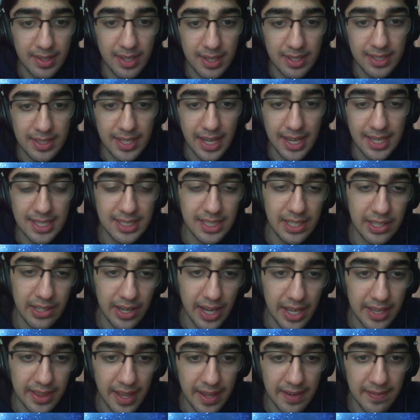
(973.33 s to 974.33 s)
takes here,
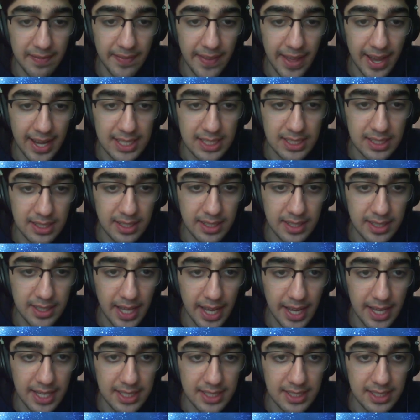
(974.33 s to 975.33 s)
and then next
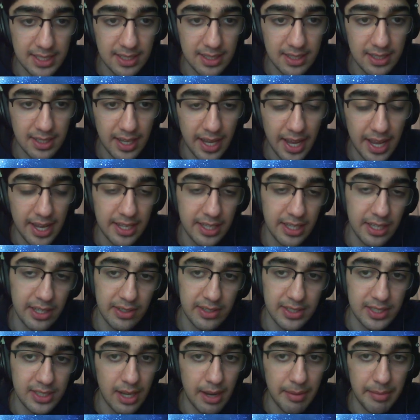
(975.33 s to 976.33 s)
takes, and
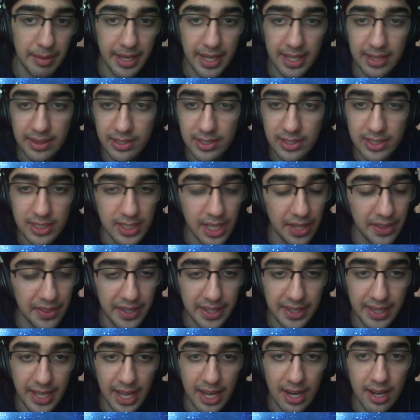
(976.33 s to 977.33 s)
here is coming, and there's
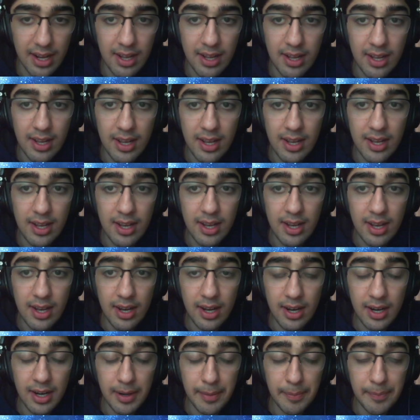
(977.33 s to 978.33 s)
nothing that
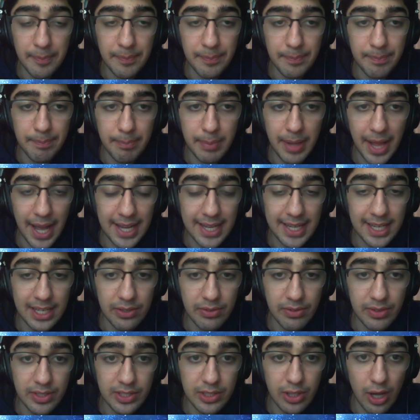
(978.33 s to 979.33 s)
black can
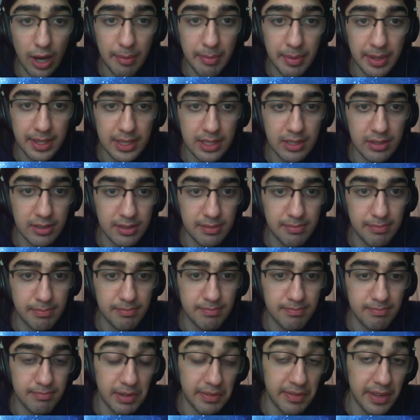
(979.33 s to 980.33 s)
do to stop it, to
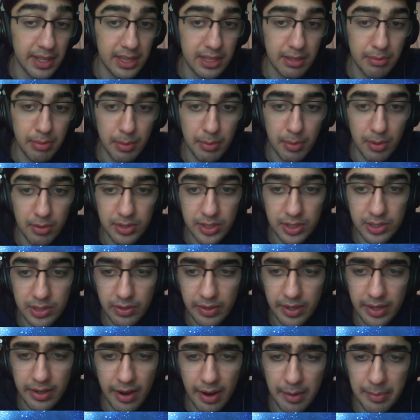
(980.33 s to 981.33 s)
prevent the promotion.
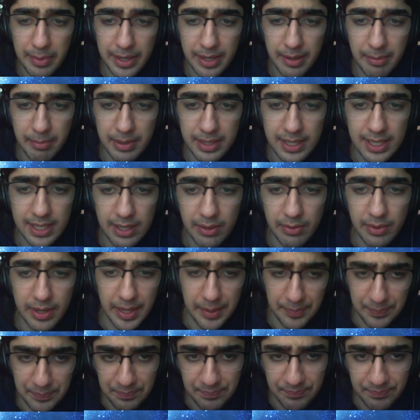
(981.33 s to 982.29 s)
So here I'd be completely winning.